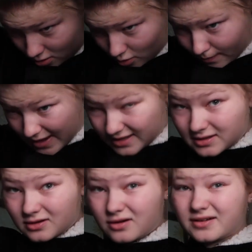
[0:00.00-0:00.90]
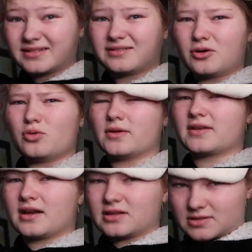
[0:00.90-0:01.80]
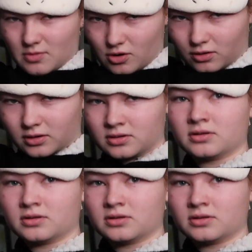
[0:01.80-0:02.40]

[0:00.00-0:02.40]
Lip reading: little mask on. Oh, it's kind of small.